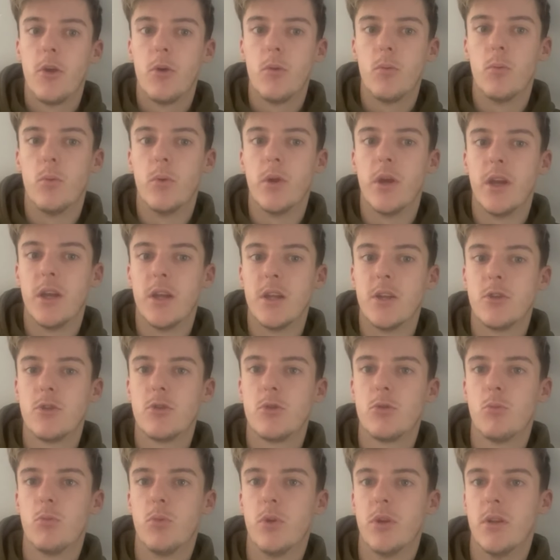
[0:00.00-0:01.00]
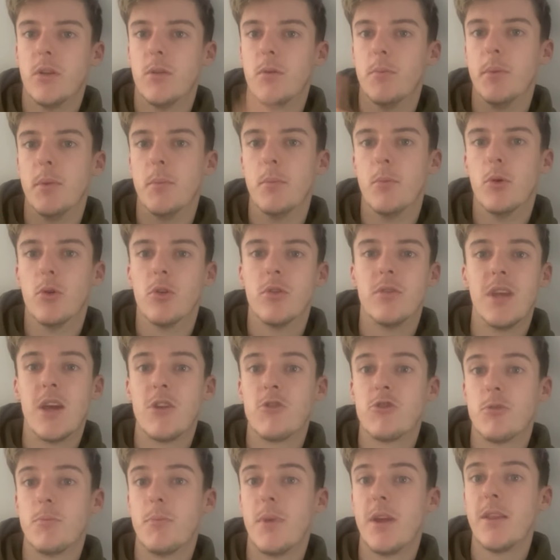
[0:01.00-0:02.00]
which will be more
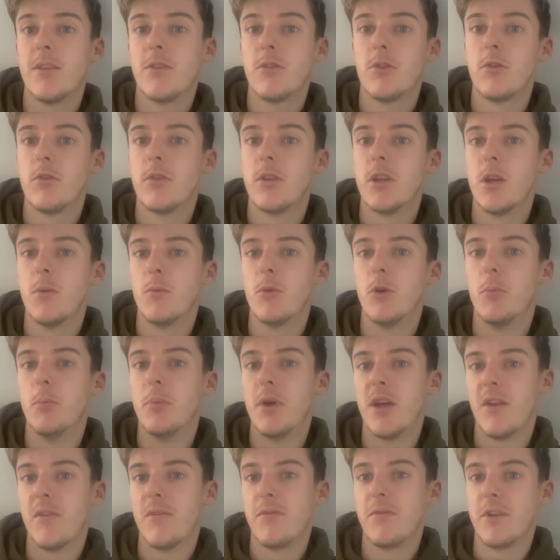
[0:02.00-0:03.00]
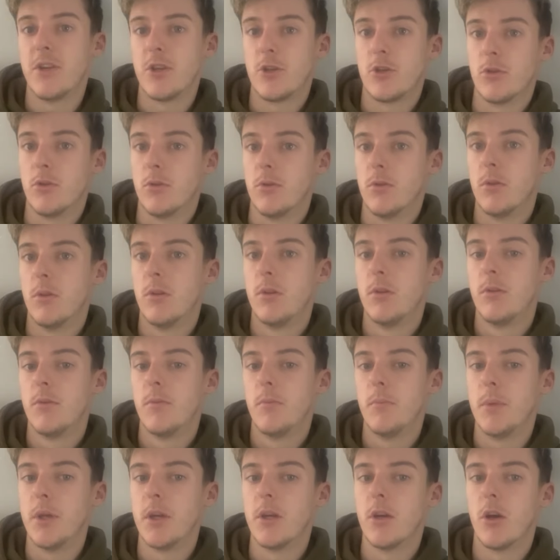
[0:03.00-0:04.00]
detrimental than it will beneficial,
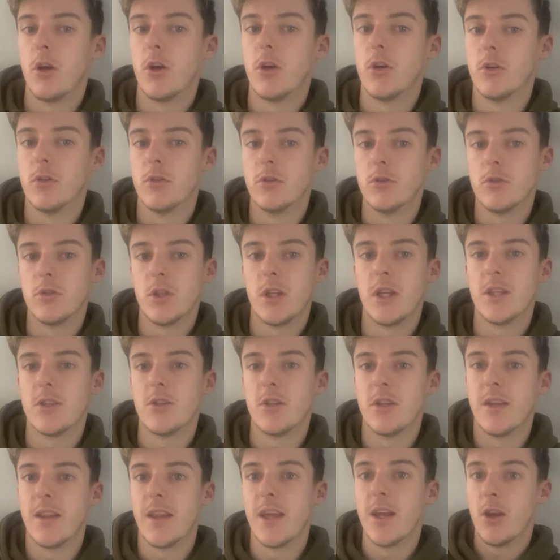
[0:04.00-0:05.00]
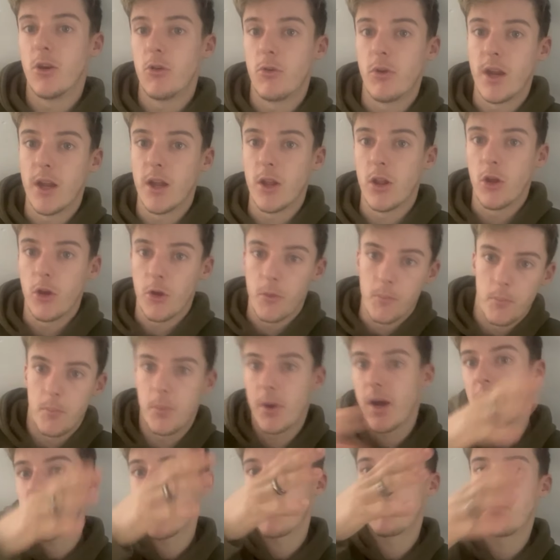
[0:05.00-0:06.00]
because it's going to then create a lot of
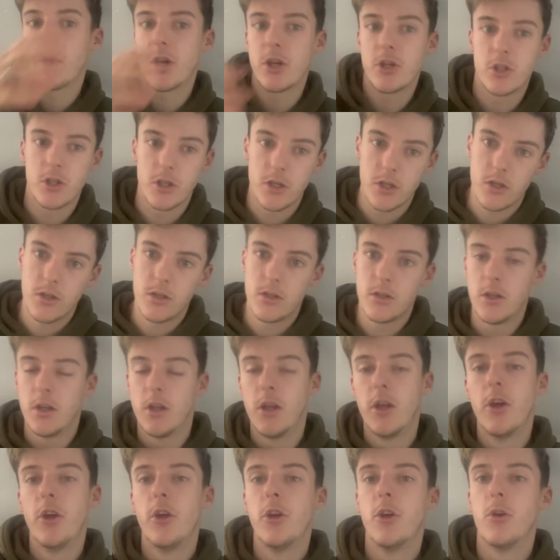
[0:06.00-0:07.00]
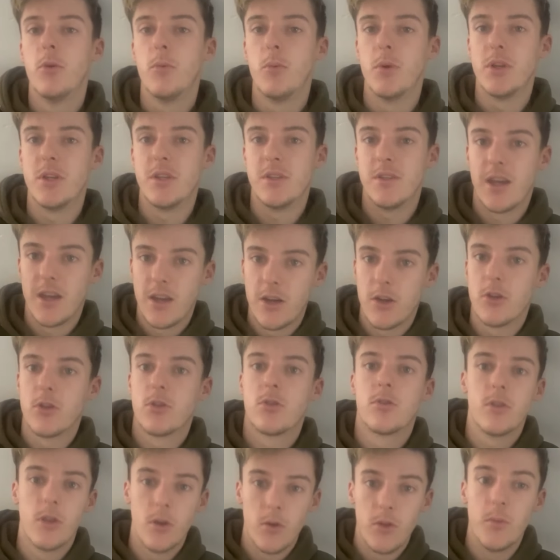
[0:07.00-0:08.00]
back pressure, which is then going to
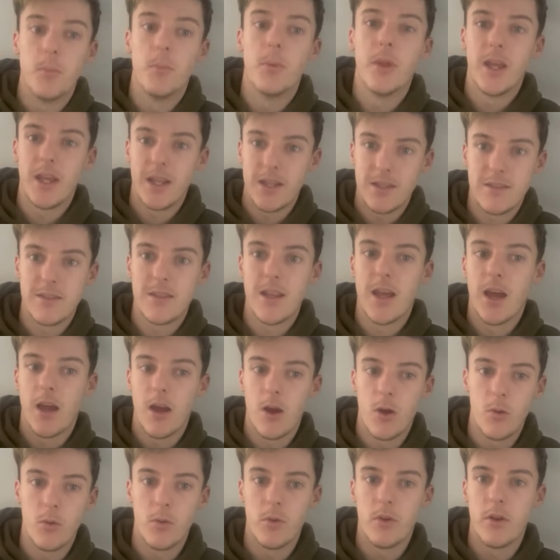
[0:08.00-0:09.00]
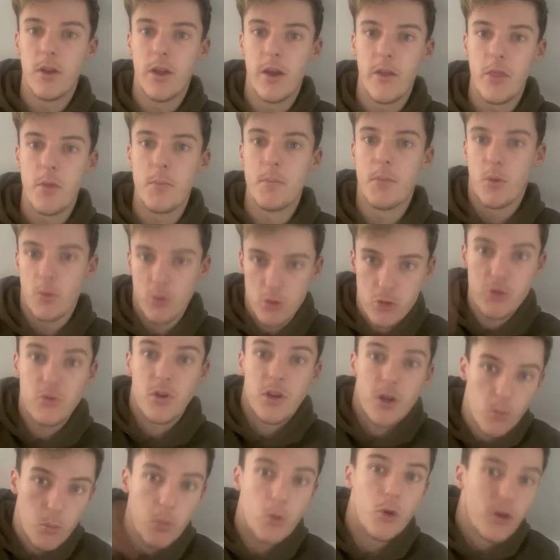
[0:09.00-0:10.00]
slow the blades down, and the motor's
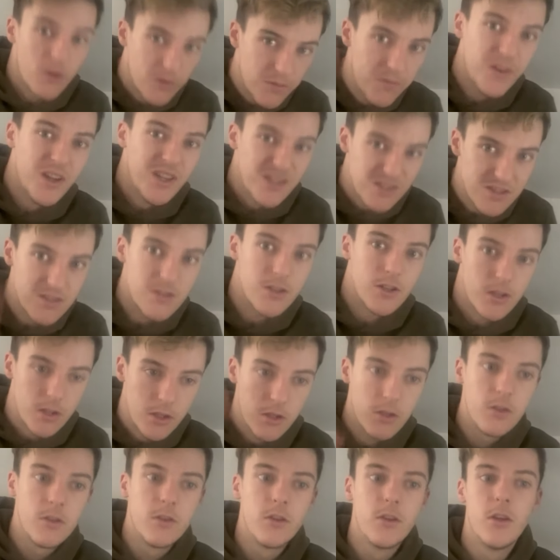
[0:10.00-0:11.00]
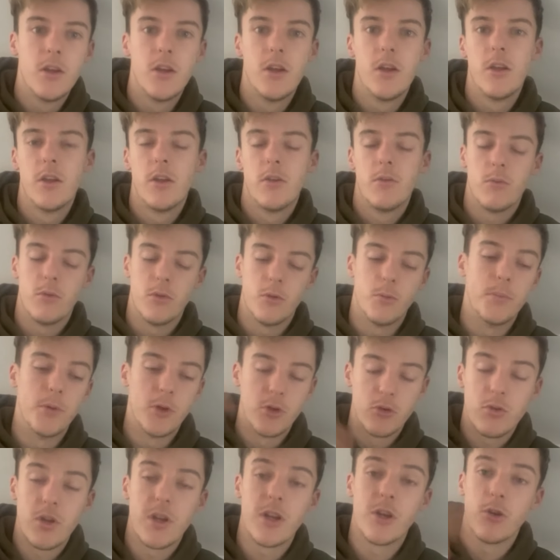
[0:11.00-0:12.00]
trying to work faster. Well, the
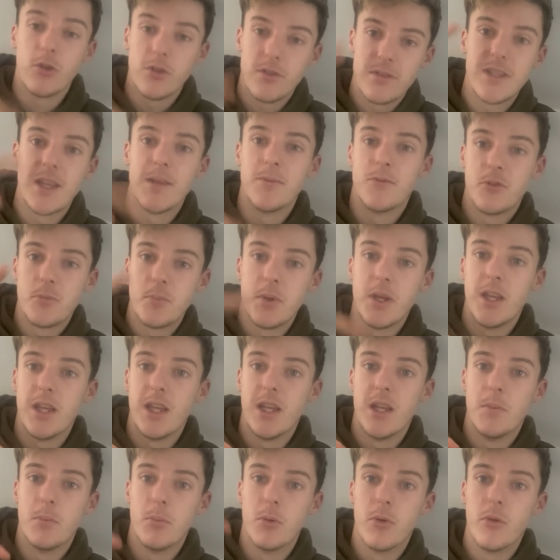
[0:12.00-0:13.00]
motor's trying to go at the same speed, but